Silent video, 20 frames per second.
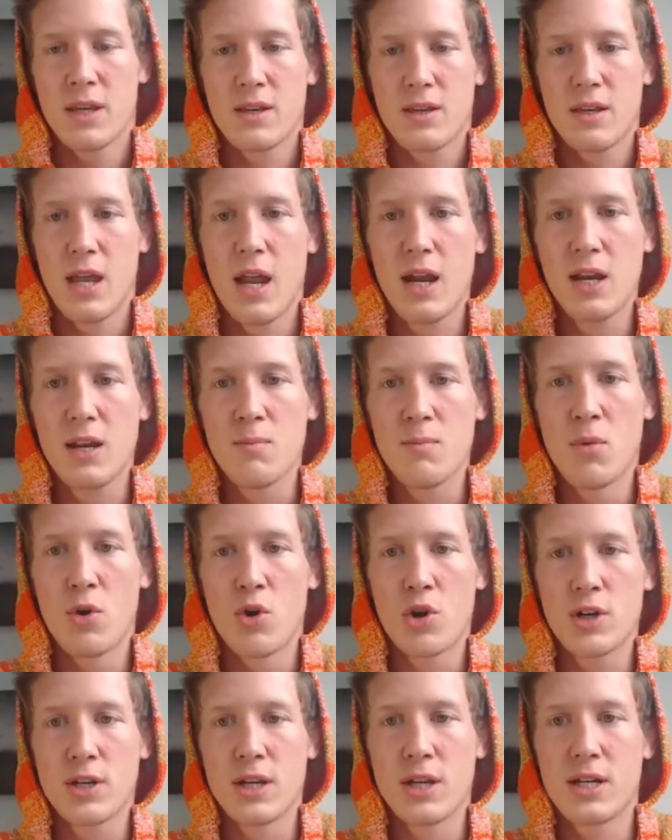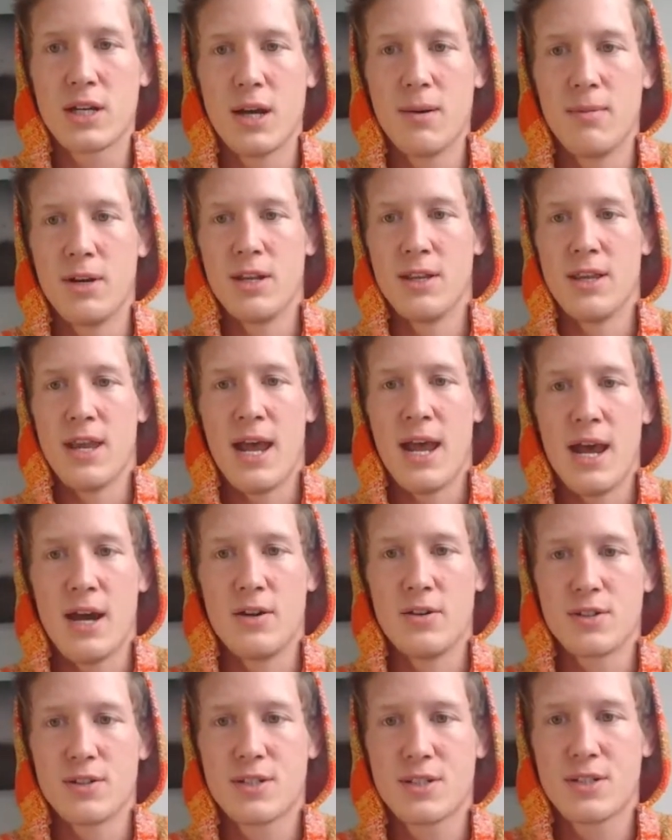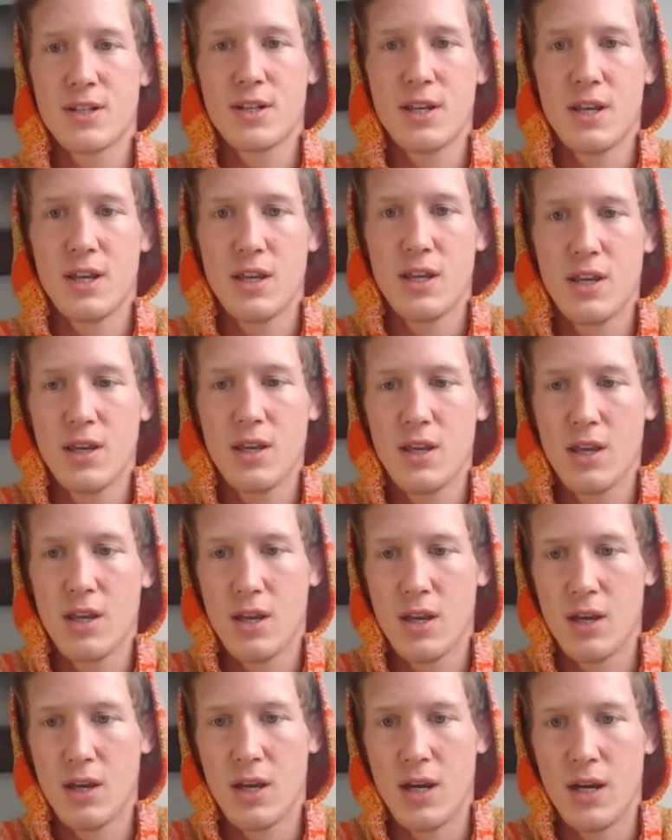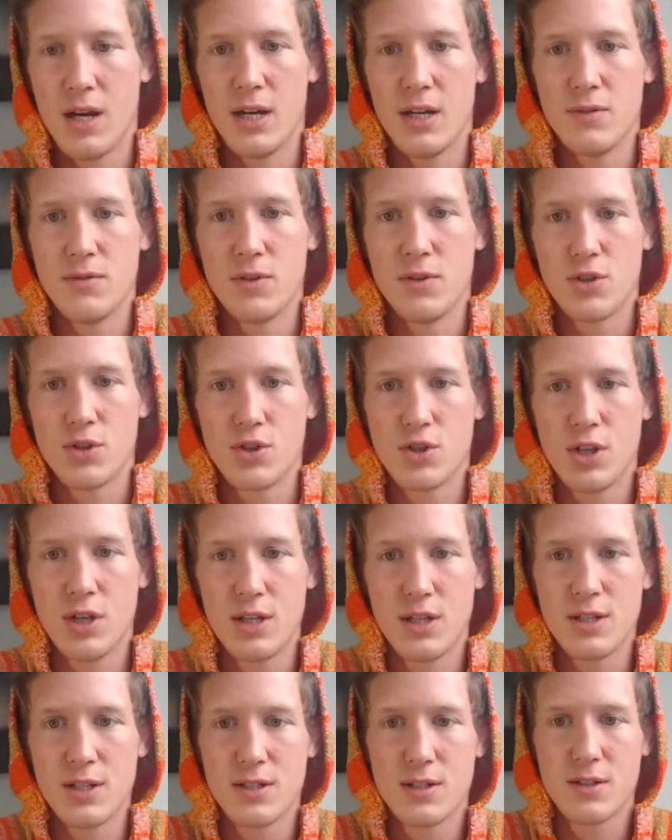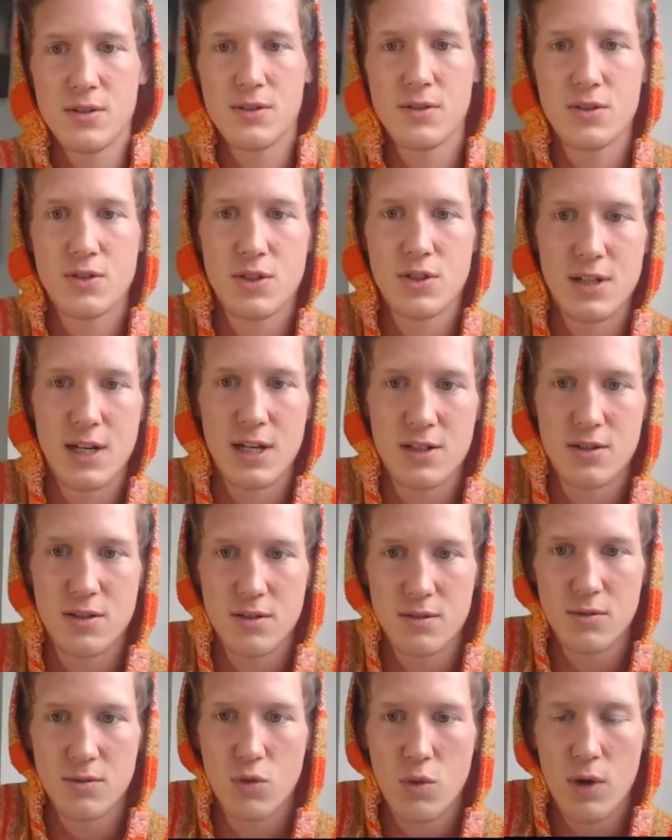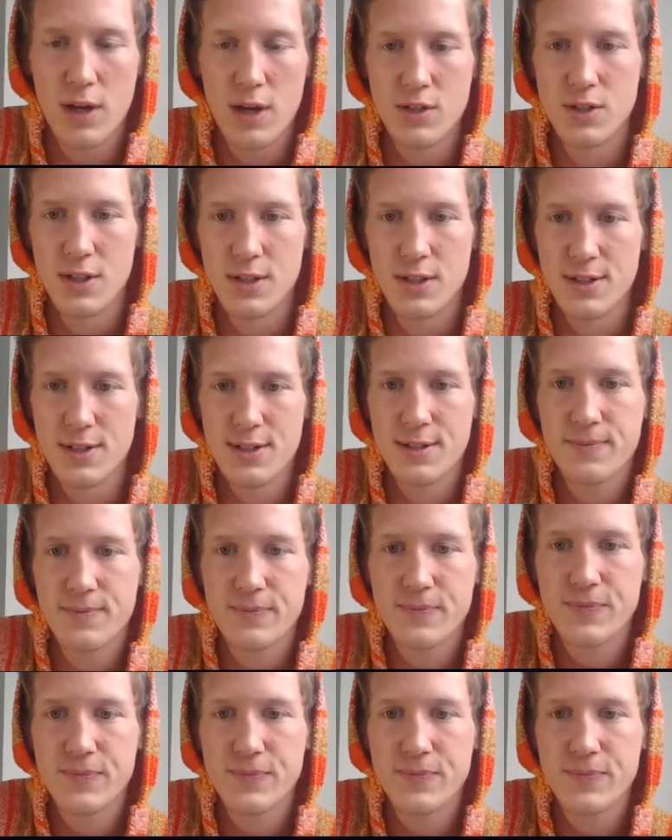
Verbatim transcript: Katie Morgan coming in the house. He uh, or she is she's answering some questions.